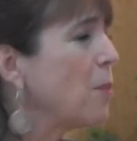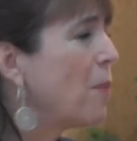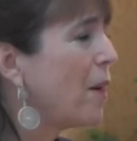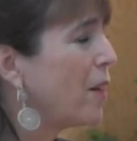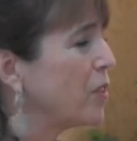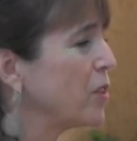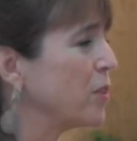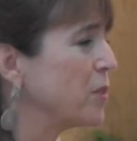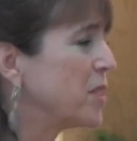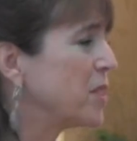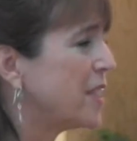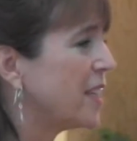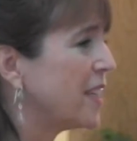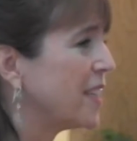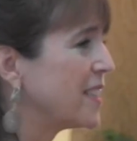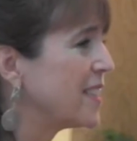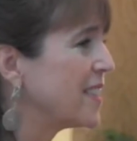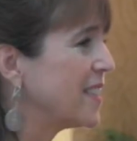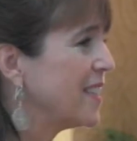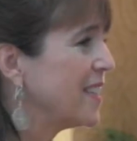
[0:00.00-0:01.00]
about those
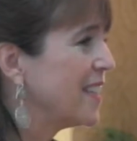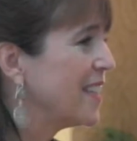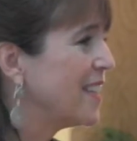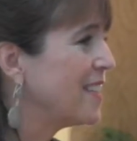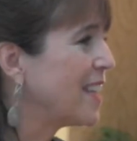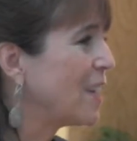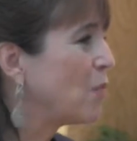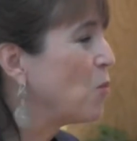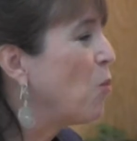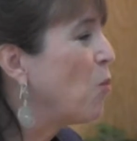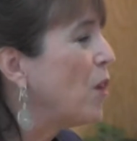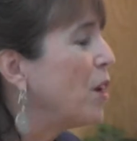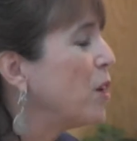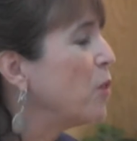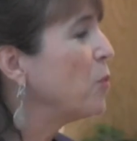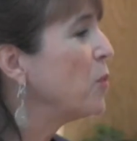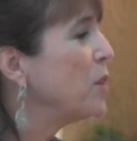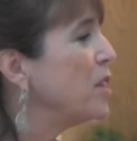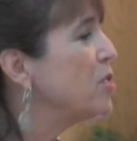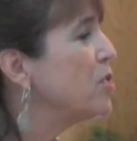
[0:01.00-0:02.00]
things. It's like, what
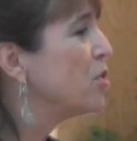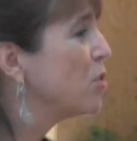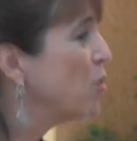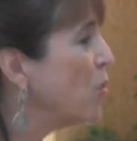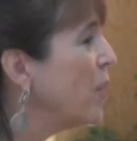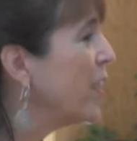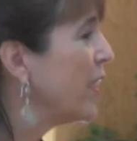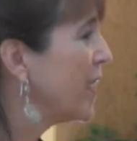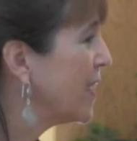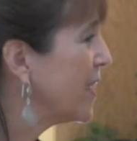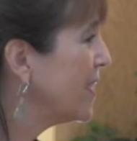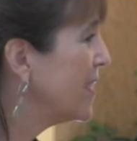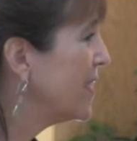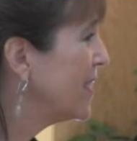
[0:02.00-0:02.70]
are we doing?